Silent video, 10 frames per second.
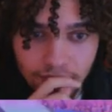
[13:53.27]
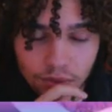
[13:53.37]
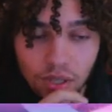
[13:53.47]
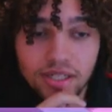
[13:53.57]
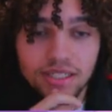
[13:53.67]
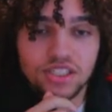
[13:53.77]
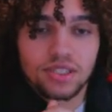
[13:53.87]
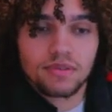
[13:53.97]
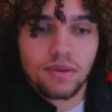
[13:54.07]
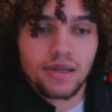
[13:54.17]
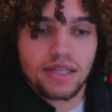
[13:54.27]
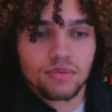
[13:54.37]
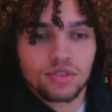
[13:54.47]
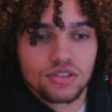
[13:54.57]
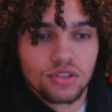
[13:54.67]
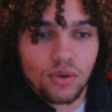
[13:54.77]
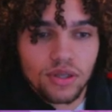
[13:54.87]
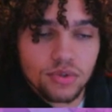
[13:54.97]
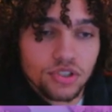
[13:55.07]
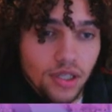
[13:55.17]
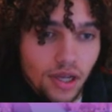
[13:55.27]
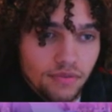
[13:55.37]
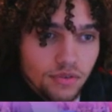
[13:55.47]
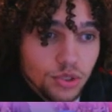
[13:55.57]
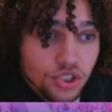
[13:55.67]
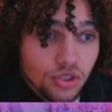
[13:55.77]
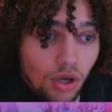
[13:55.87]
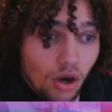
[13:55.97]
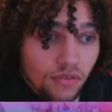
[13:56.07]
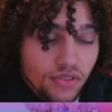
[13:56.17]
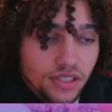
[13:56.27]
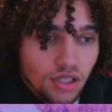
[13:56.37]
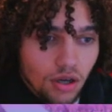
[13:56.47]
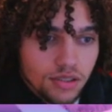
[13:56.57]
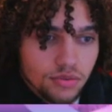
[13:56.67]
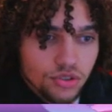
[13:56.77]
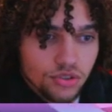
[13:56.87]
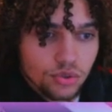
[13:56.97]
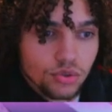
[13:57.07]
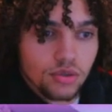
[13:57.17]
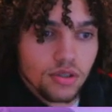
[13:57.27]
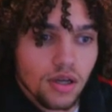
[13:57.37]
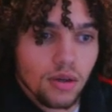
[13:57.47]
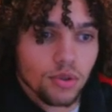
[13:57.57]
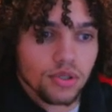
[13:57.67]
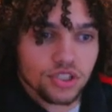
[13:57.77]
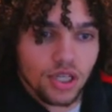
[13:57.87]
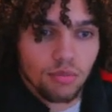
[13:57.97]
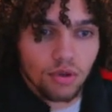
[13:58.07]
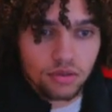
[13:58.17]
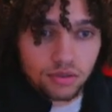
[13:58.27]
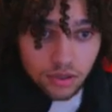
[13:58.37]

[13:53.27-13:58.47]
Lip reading: We are getting chipped a bit, which is annoying. We shook off the taunt, which is cool. We're gonna Shadow Ball.